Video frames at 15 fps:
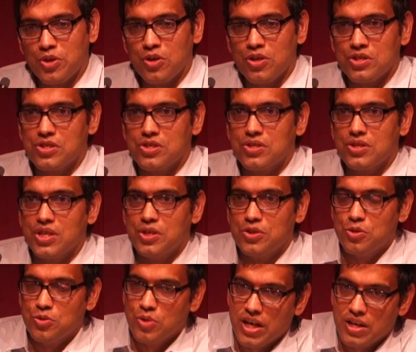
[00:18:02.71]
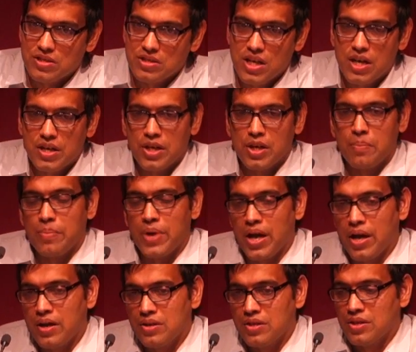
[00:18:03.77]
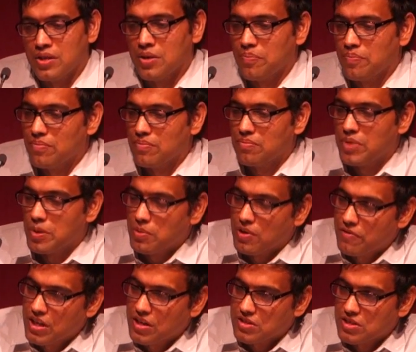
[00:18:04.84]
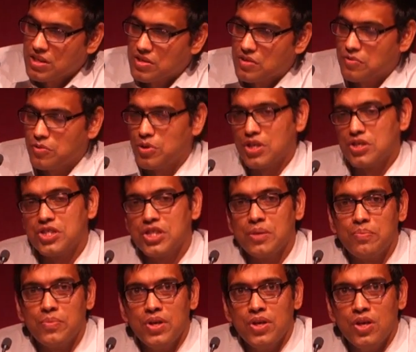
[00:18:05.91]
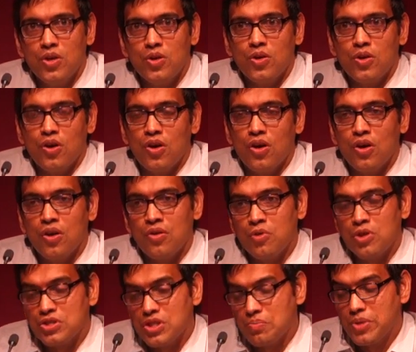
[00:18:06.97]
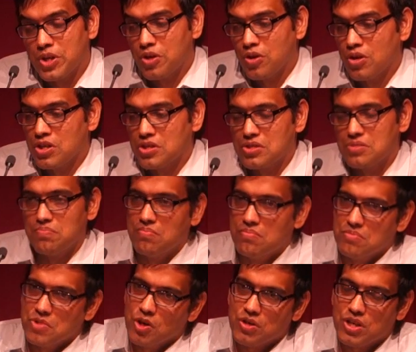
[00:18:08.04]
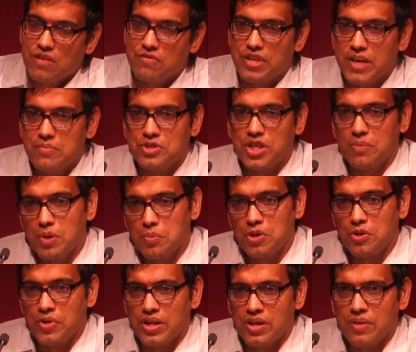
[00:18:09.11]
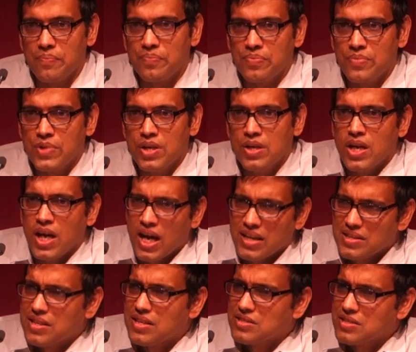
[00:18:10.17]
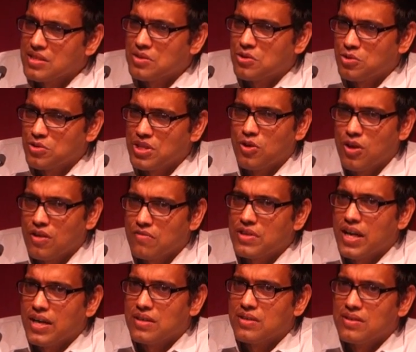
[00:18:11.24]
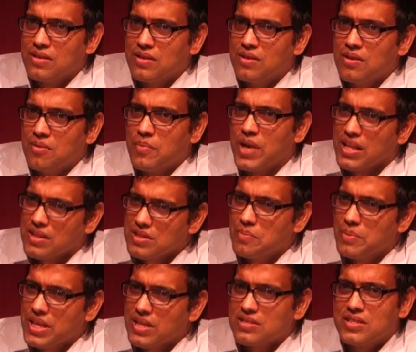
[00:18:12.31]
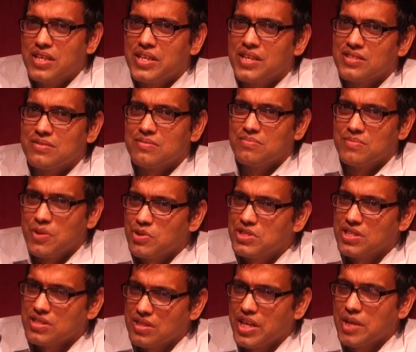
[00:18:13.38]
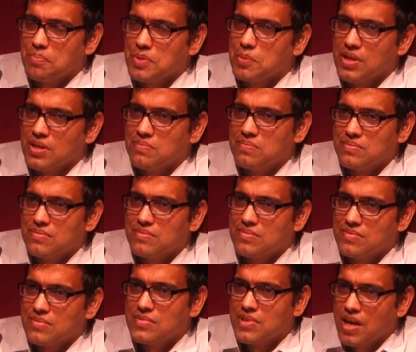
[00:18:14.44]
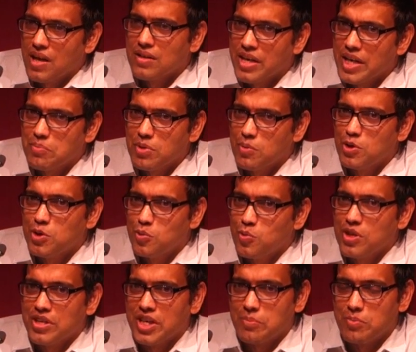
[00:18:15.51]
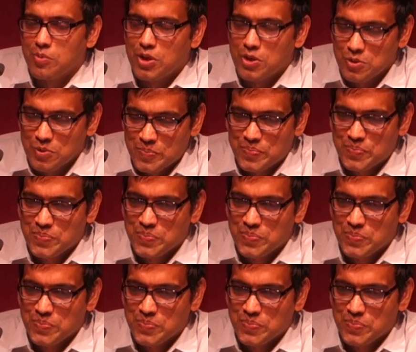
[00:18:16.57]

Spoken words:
because you had a startup and people felt a sense of ownership? Or was it because tough times get people together? I think there is a truth in all of that. But I think the biggest thing is they were just great people. And great people do what great people do.